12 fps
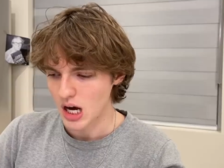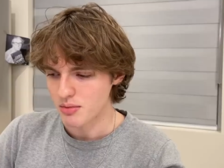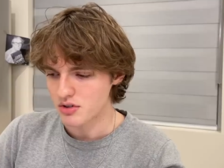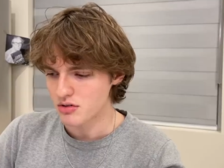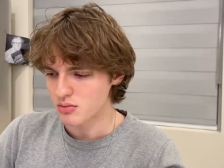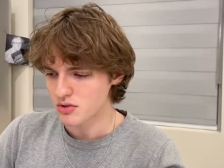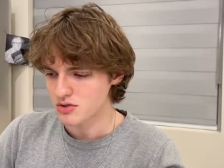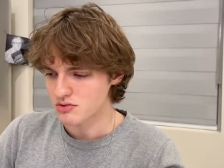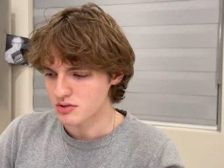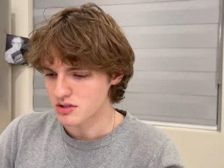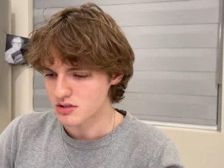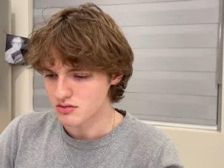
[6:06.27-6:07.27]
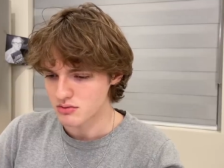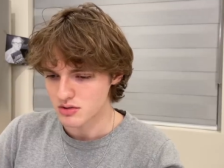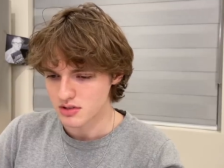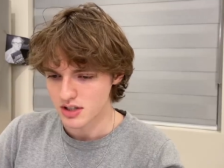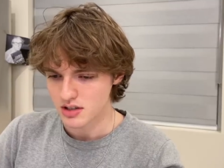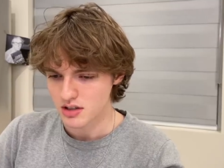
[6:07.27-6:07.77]
I'm gonna do the most recent
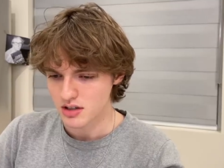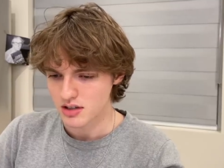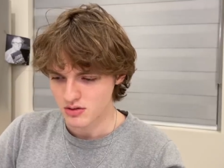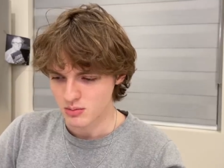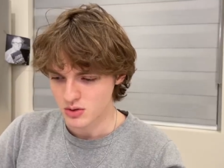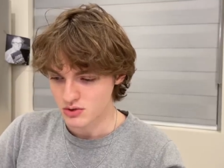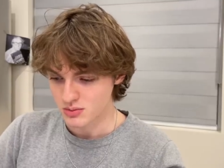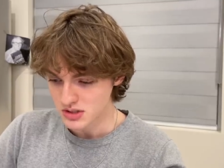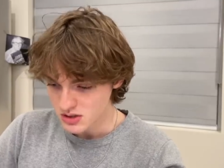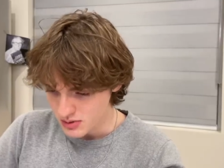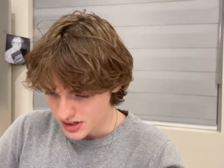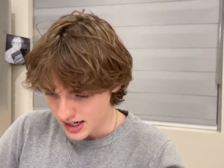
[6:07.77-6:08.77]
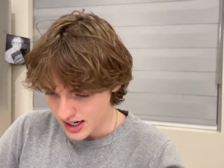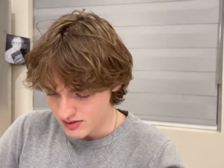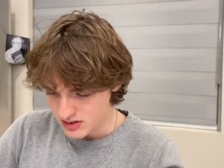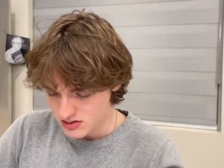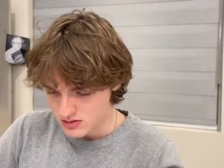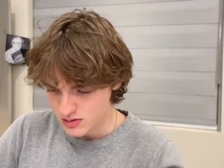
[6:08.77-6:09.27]
one I got. The most recent one I have
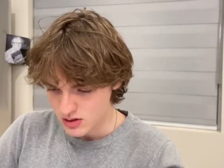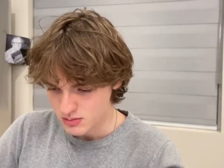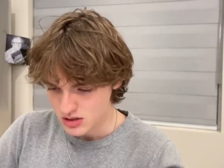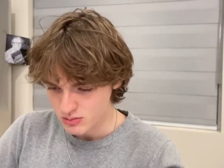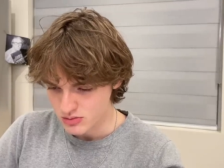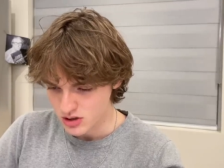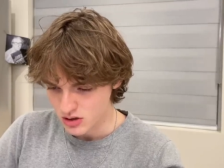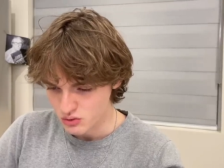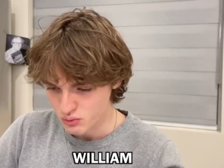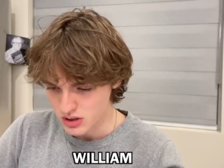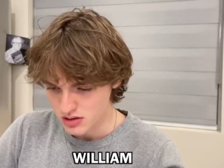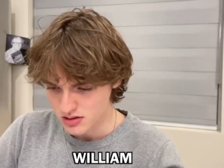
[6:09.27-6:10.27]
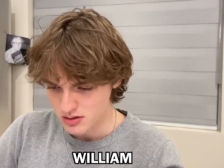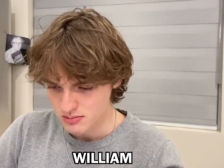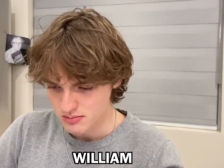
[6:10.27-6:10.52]
is from someone called William.